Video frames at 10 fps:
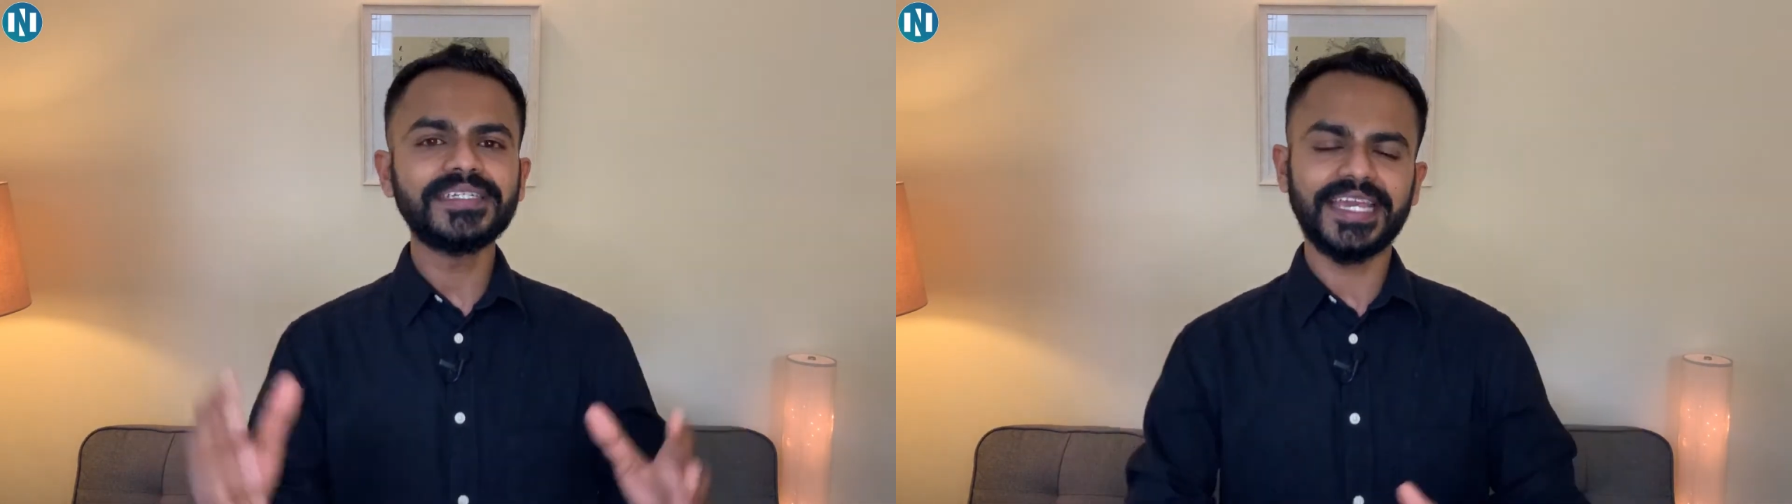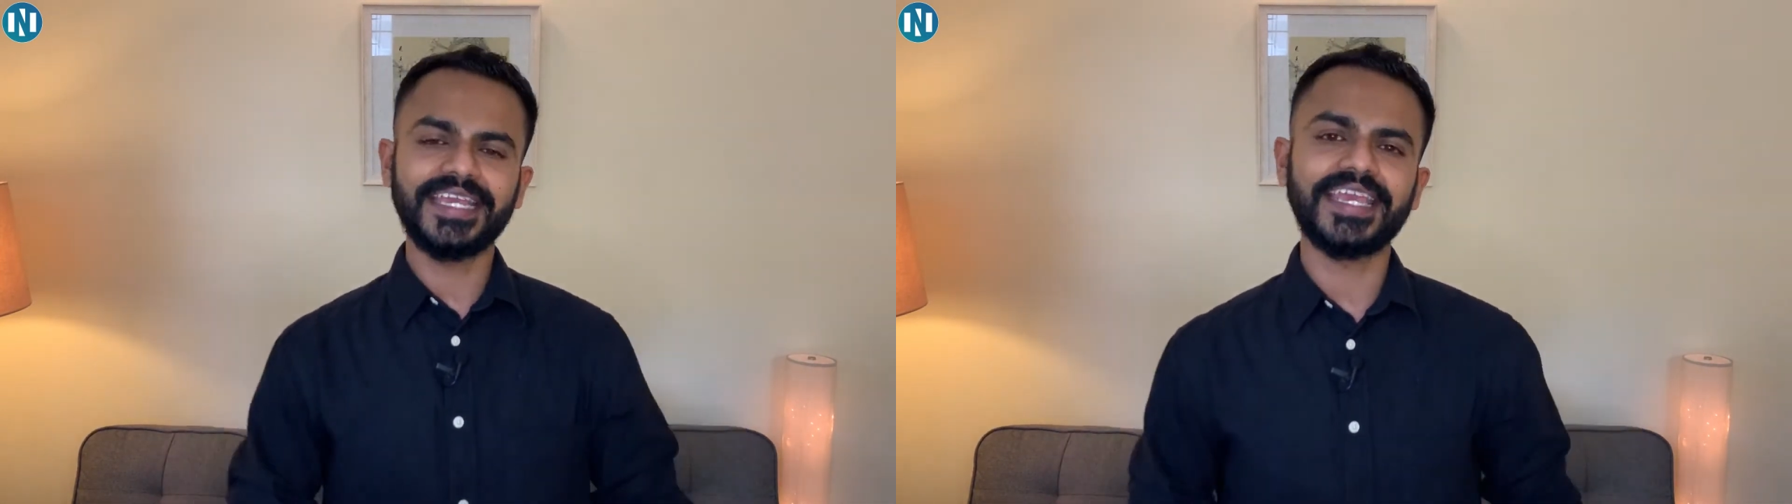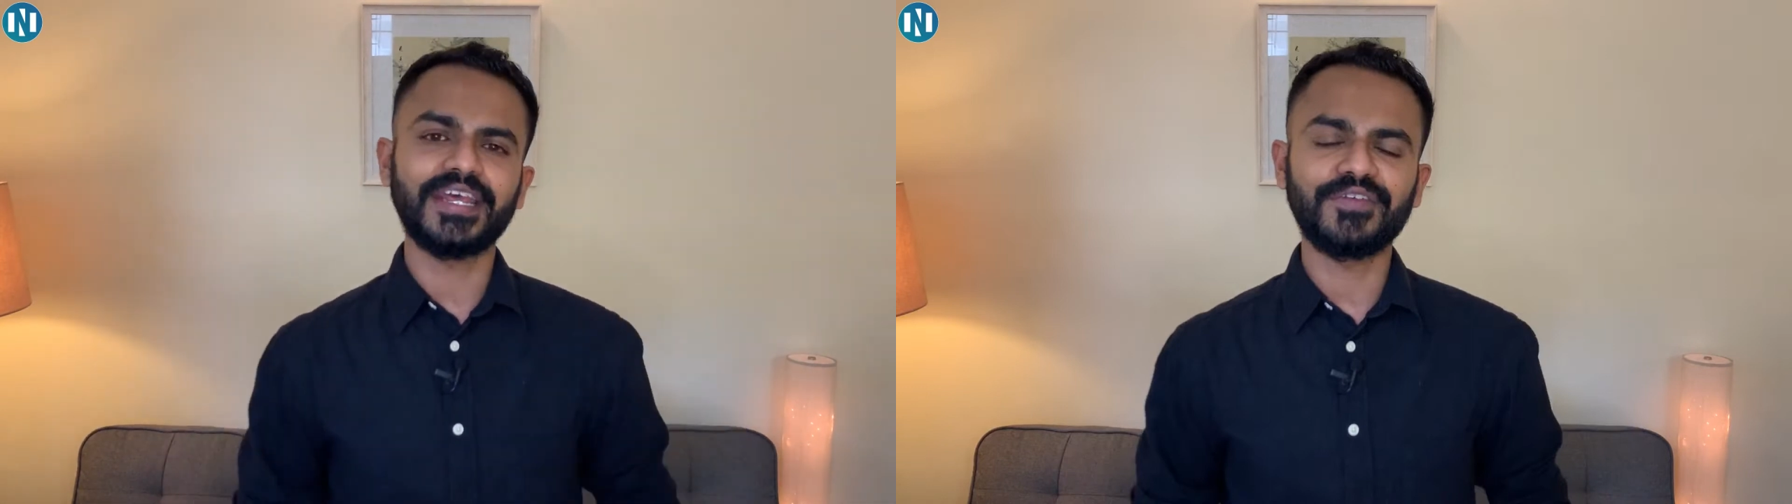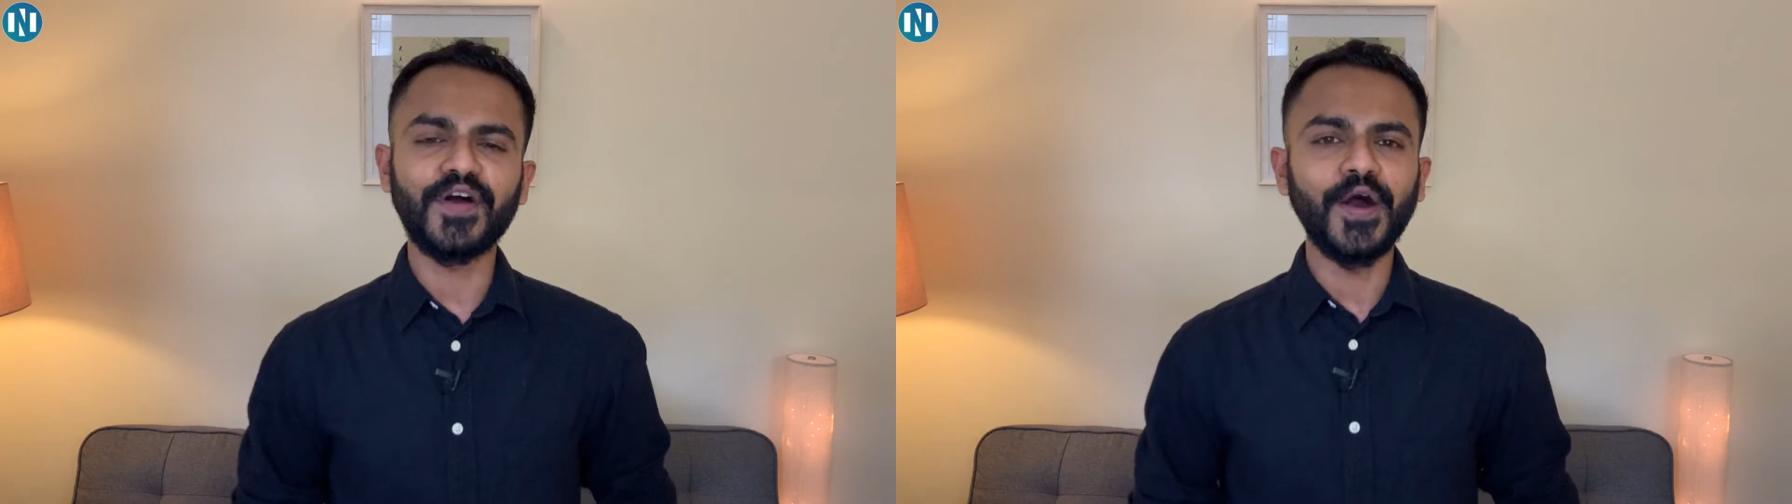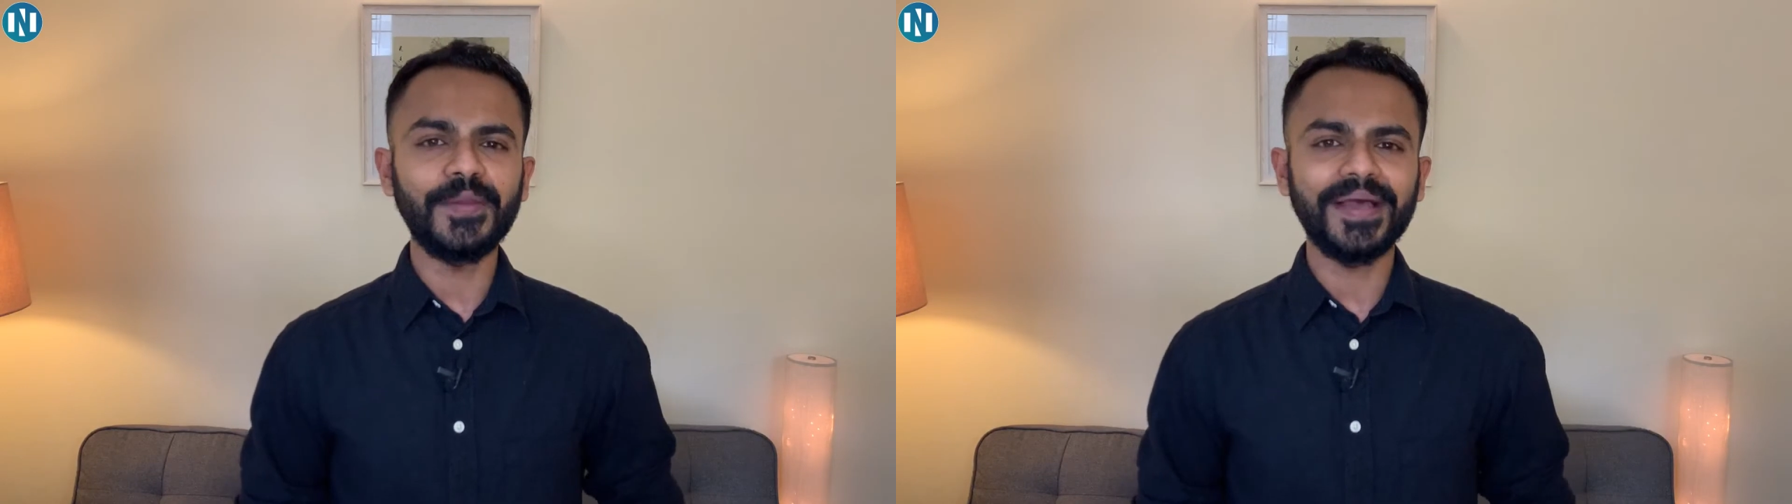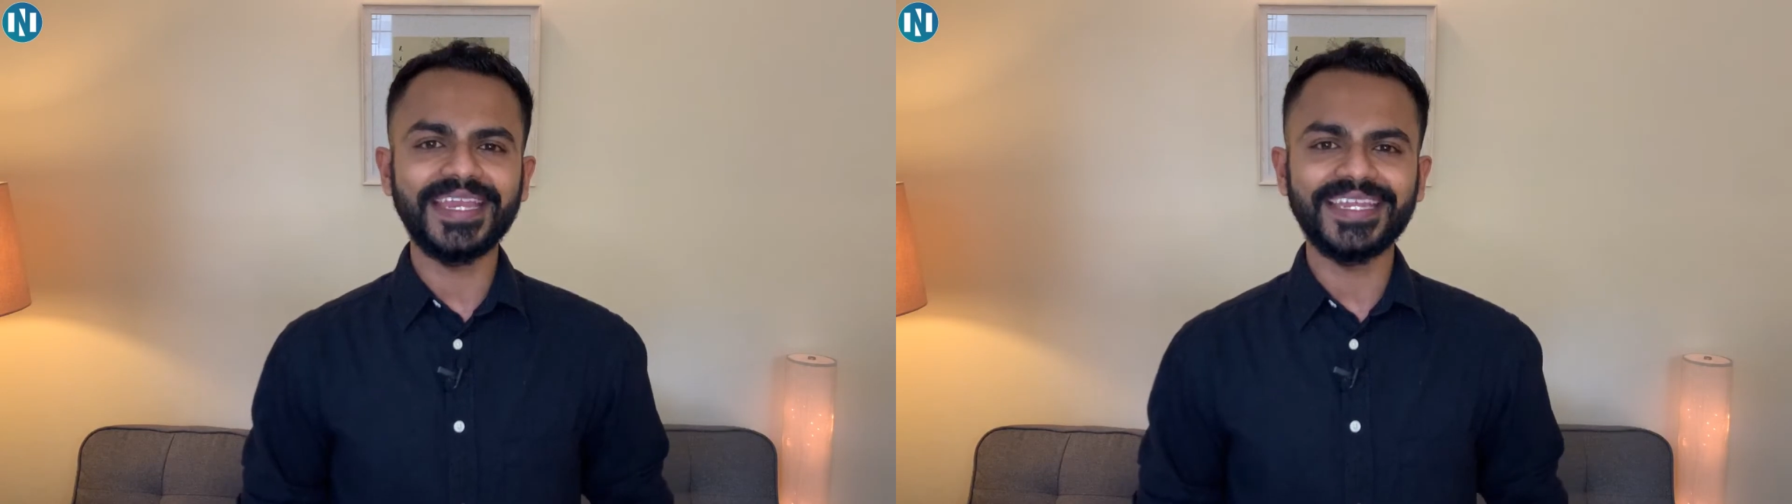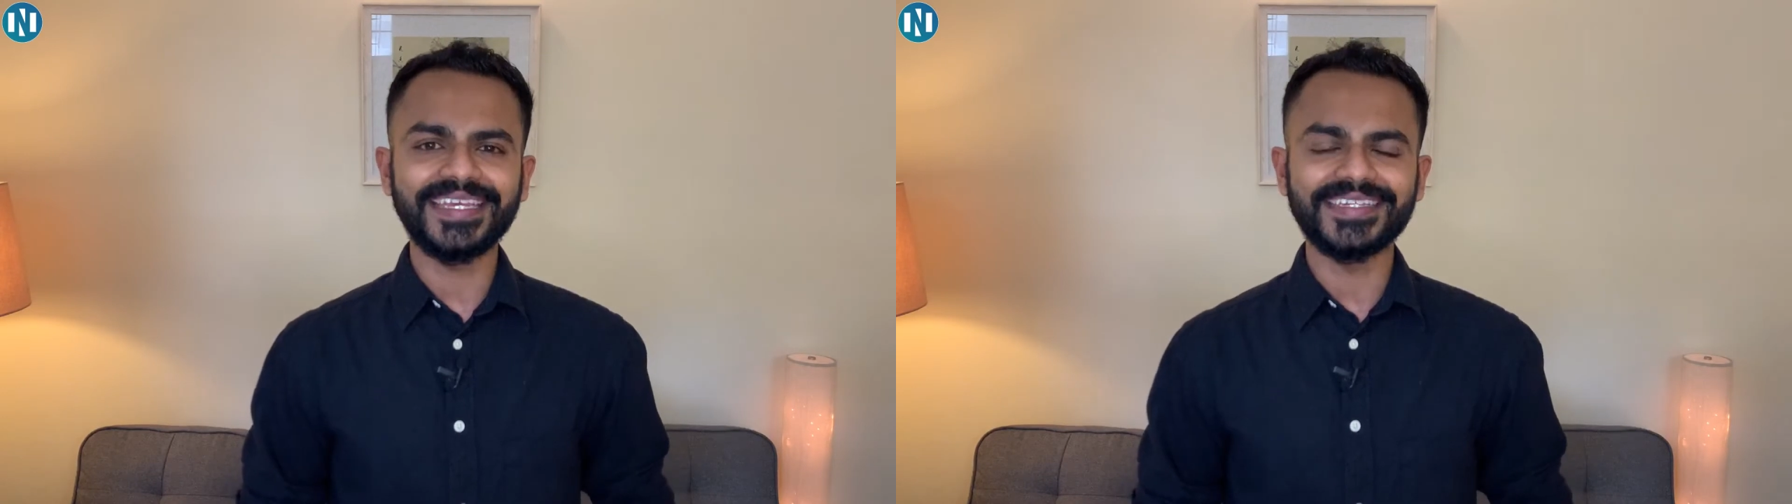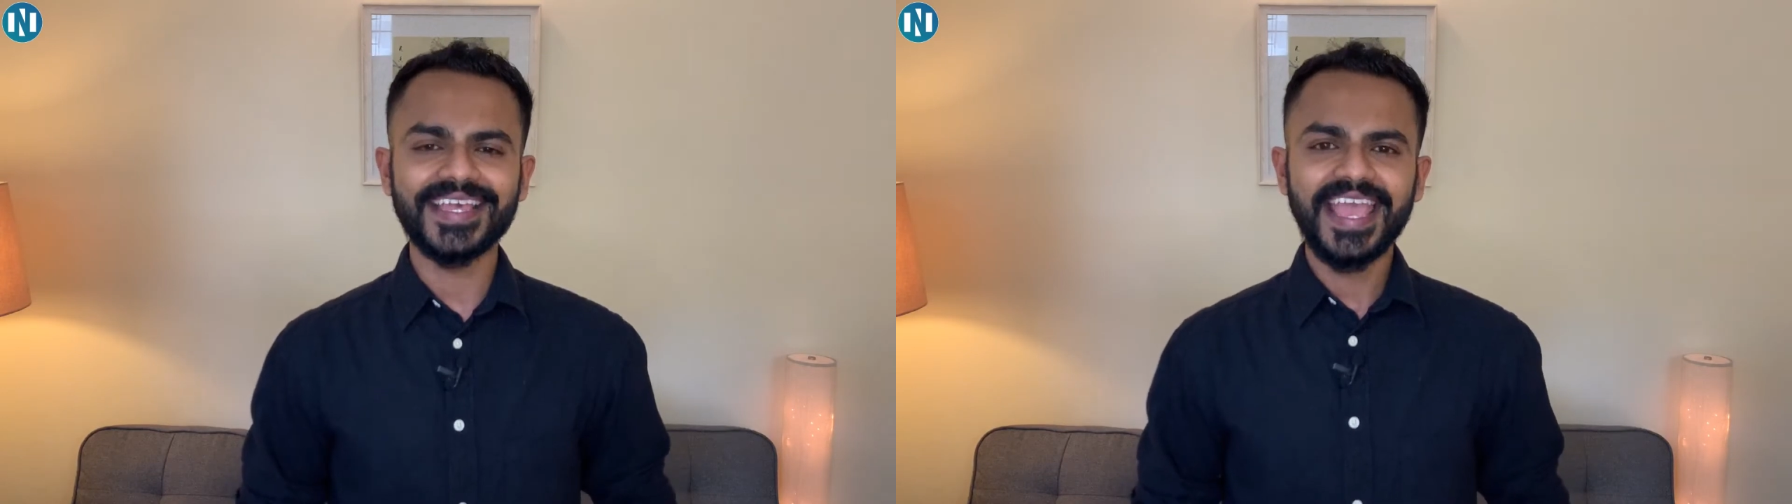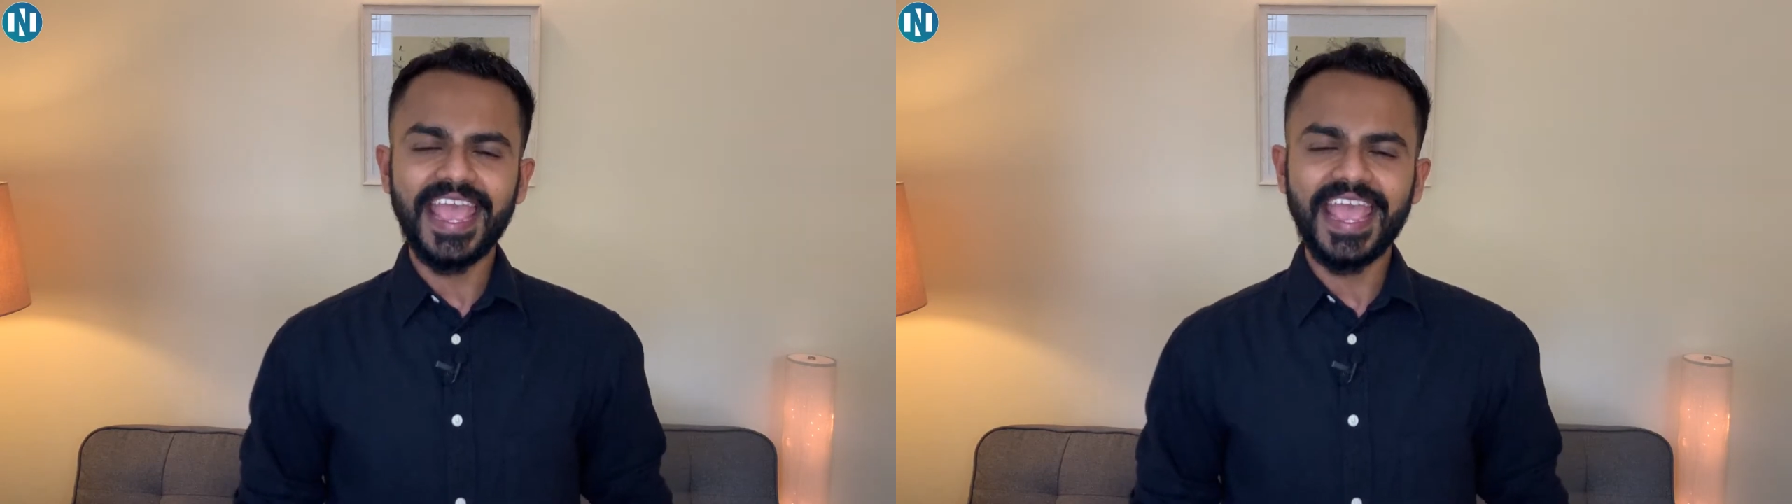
take care of all my needs.